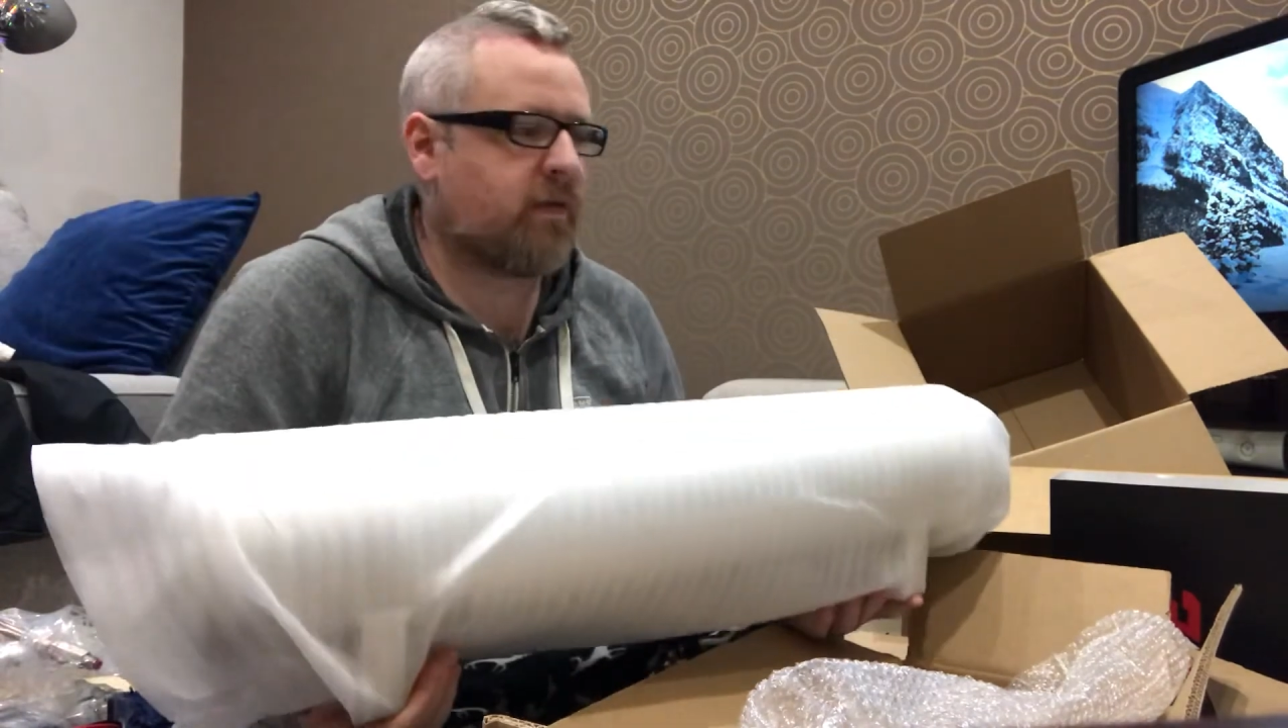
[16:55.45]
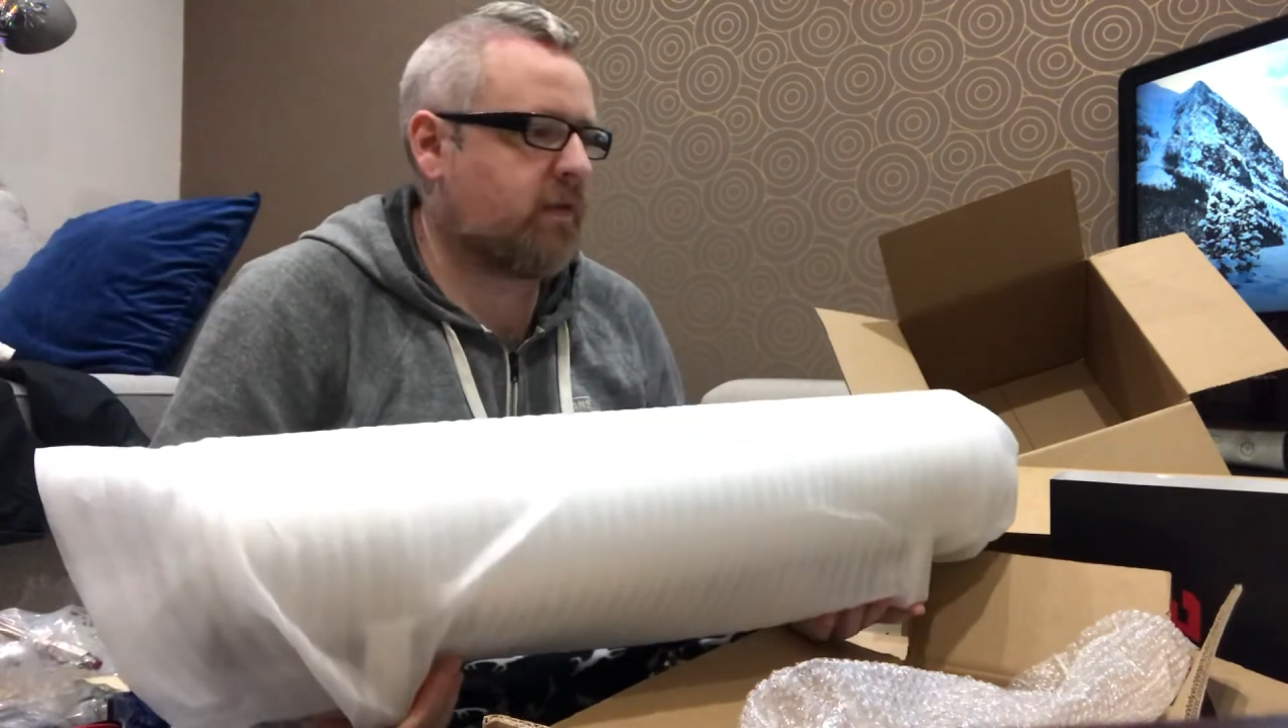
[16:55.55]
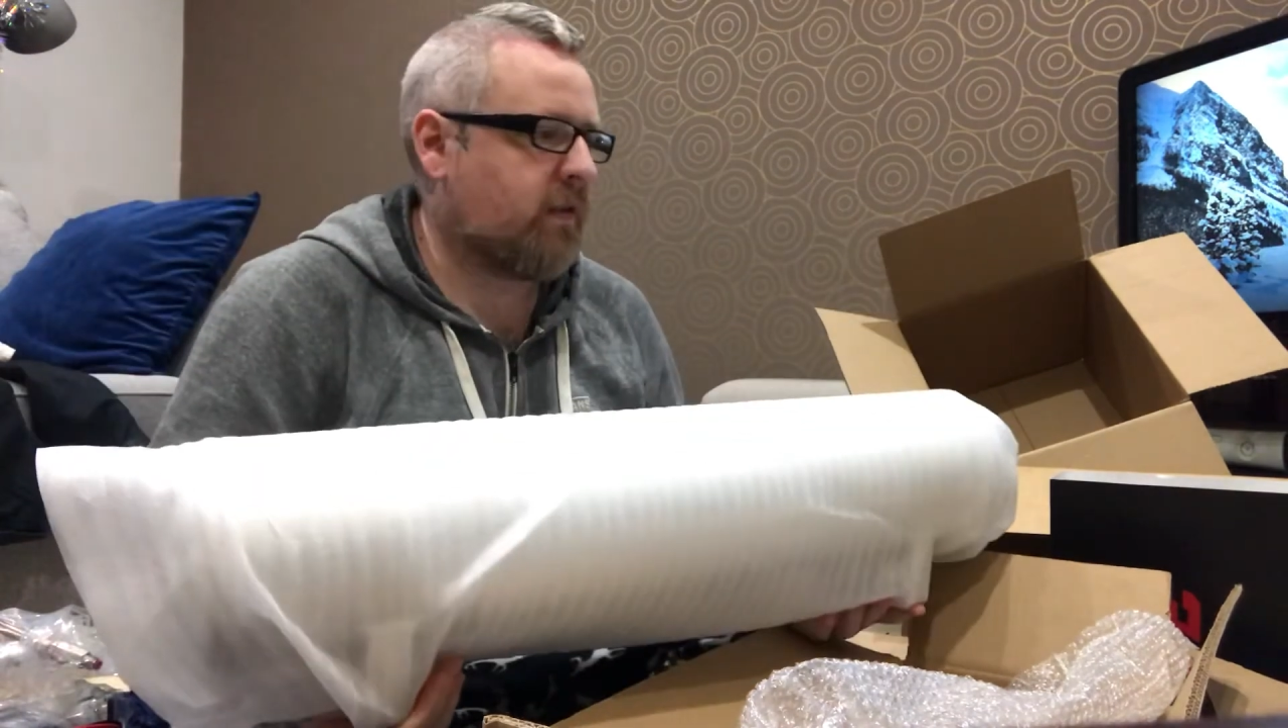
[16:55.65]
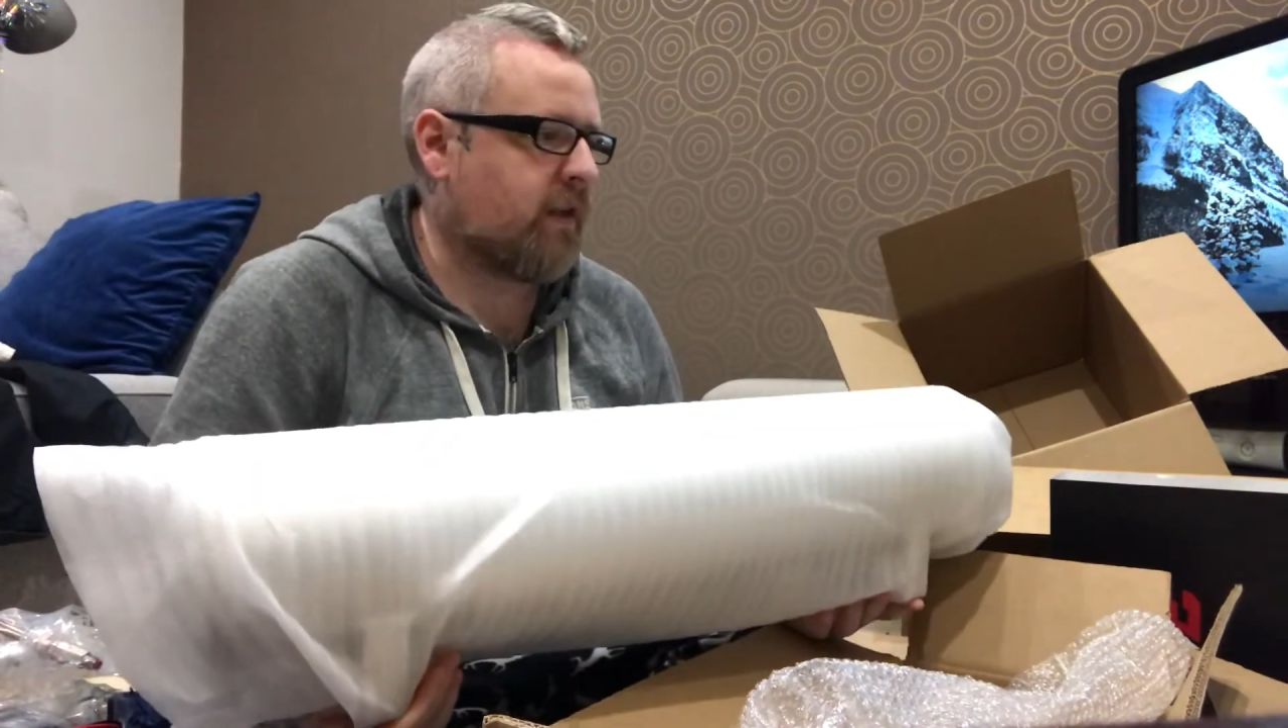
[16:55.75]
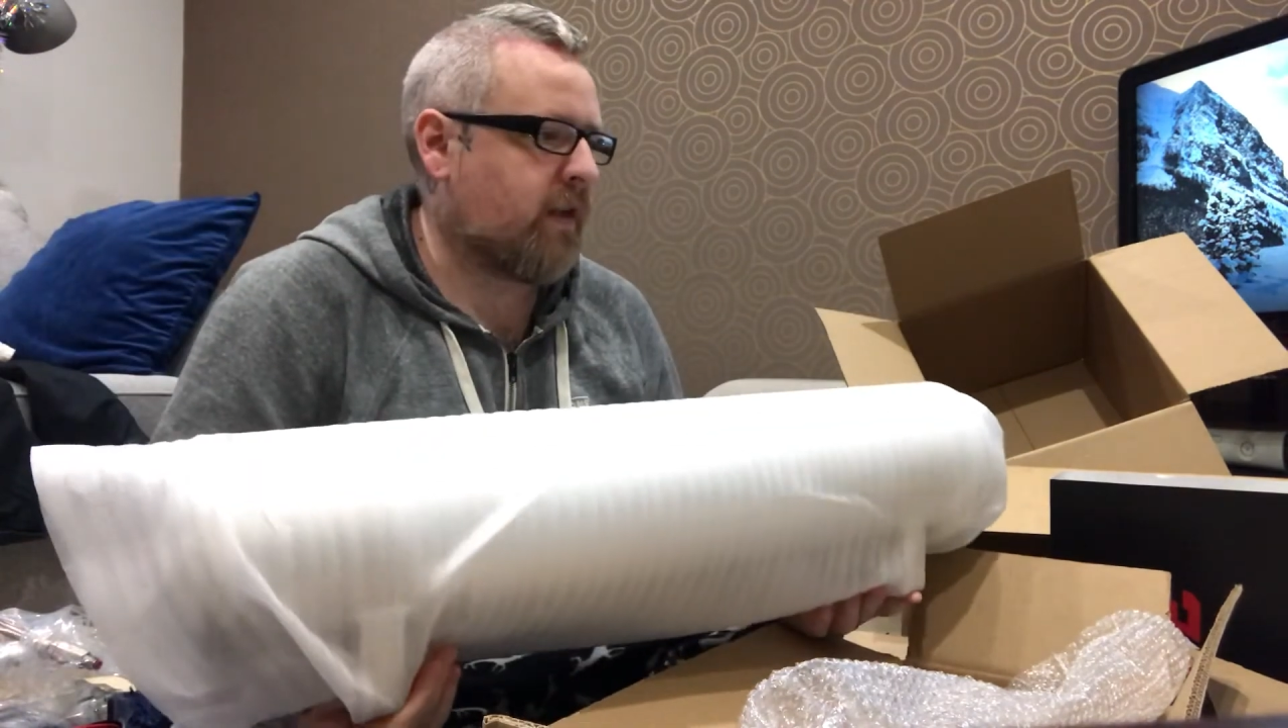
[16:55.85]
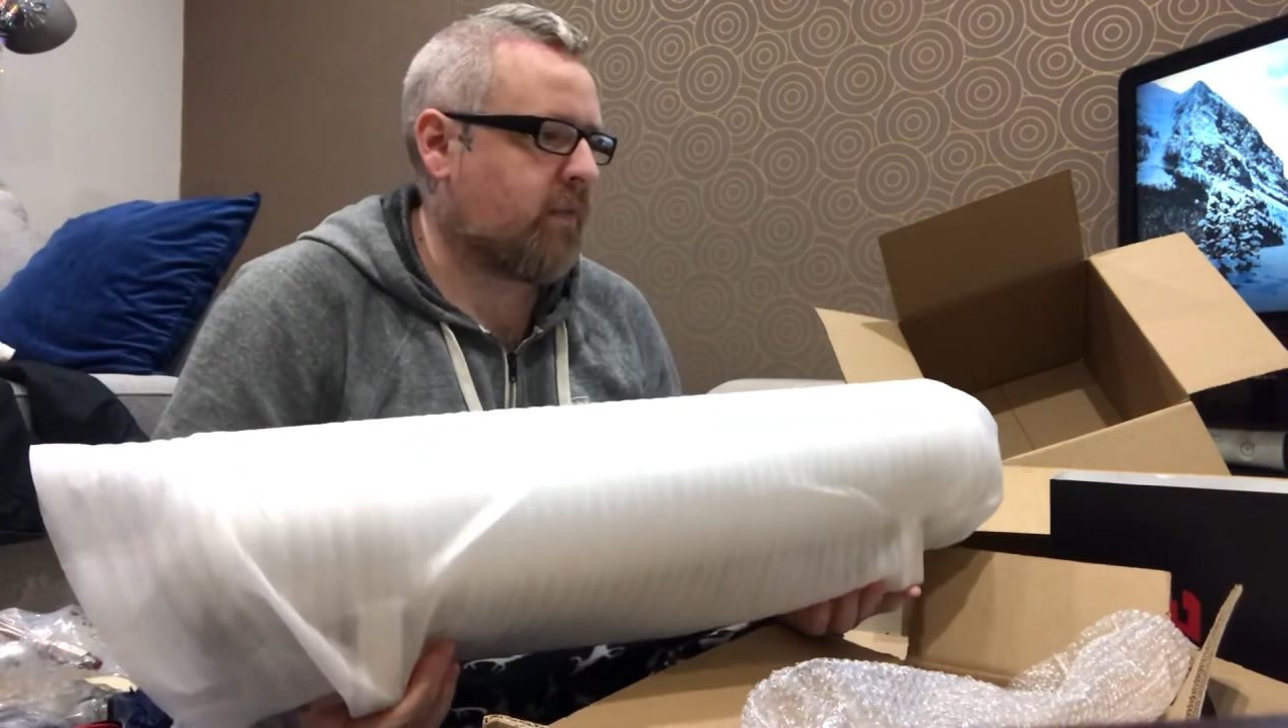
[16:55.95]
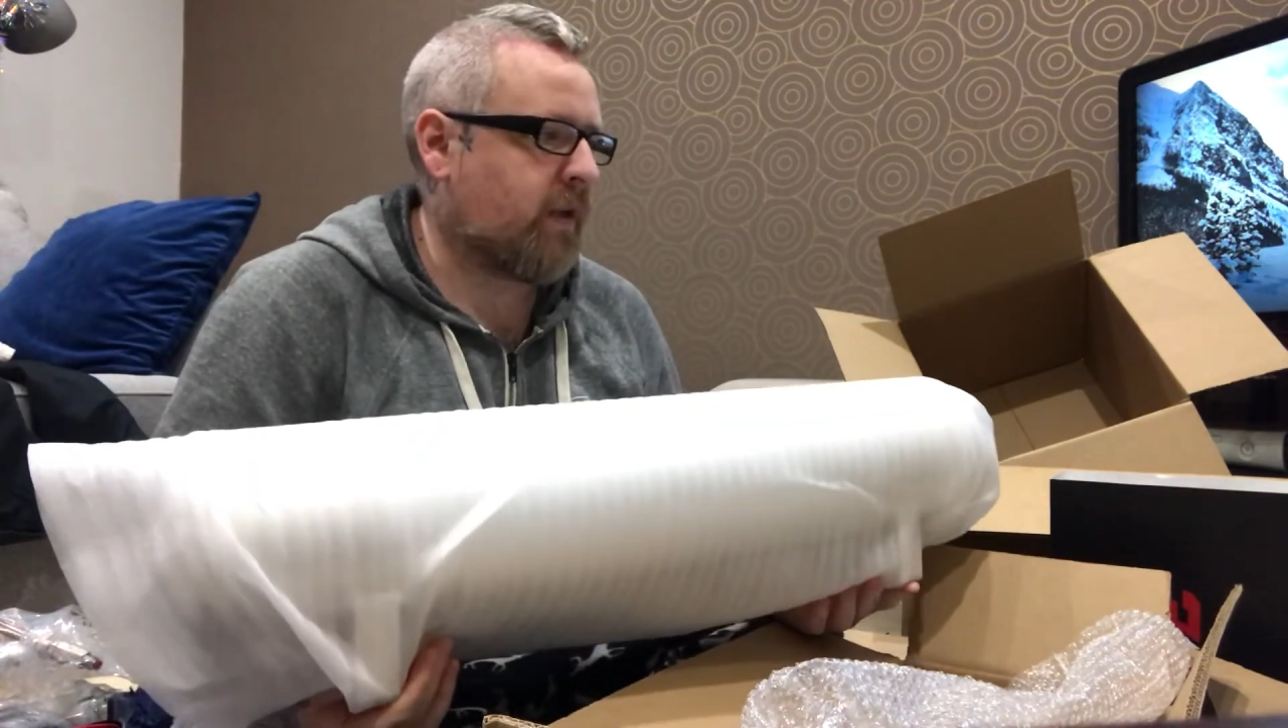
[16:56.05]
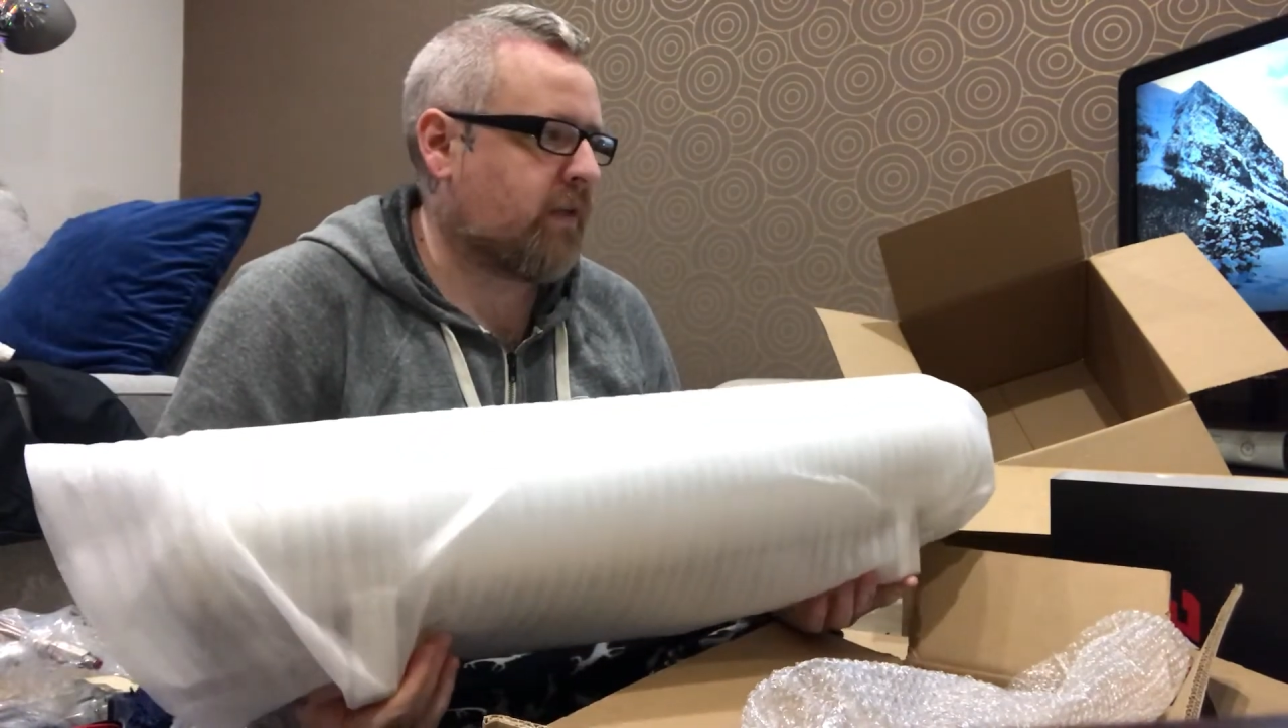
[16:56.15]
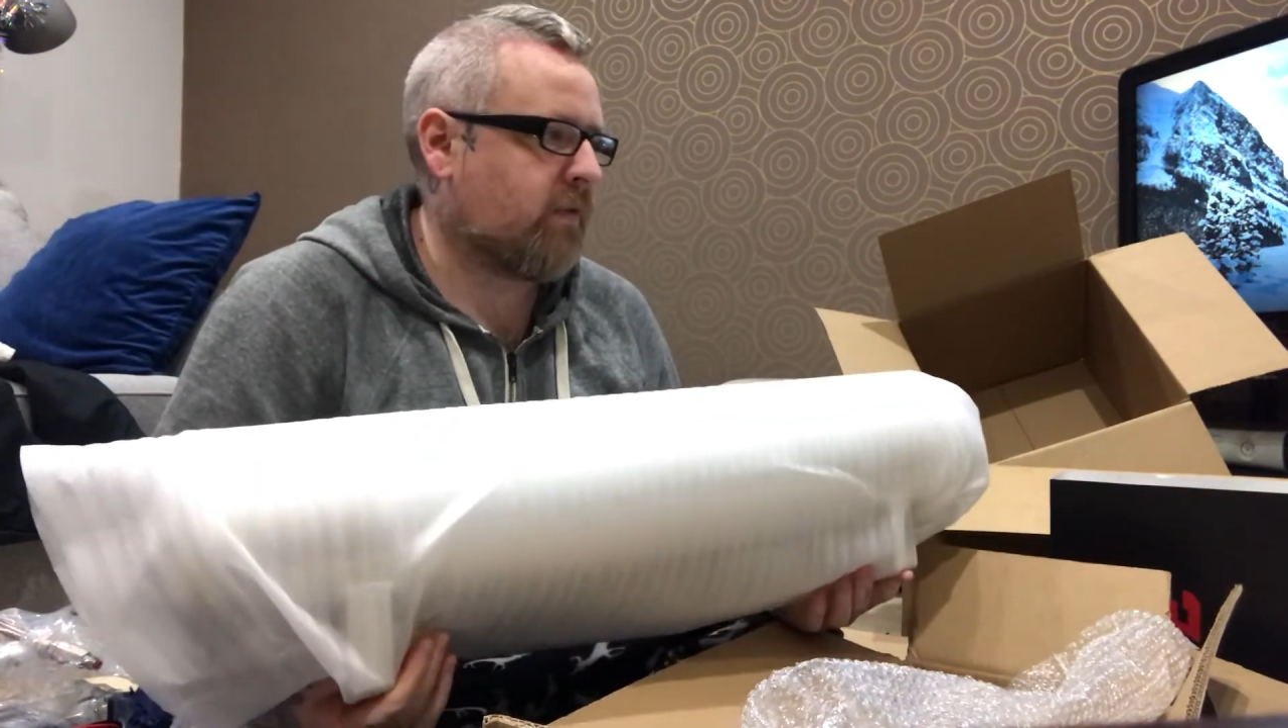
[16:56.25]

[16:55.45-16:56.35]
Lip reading: I know